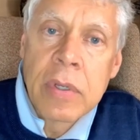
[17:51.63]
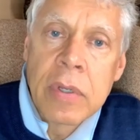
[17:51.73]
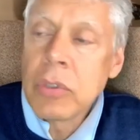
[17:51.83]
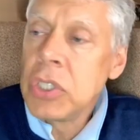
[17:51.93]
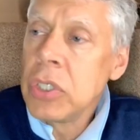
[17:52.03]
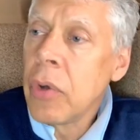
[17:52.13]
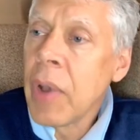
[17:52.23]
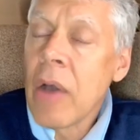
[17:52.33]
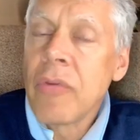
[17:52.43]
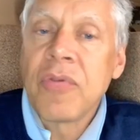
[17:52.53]
Don't you
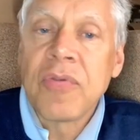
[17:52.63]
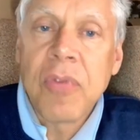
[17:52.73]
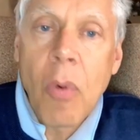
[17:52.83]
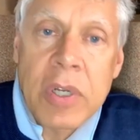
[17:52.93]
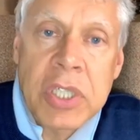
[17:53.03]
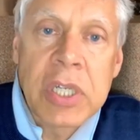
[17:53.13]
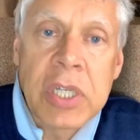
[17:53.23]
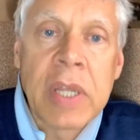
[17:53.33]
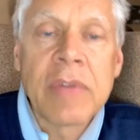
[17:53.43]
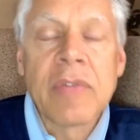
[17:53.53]
know how
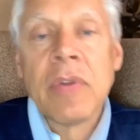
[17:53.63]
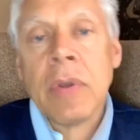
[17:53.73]
fortunate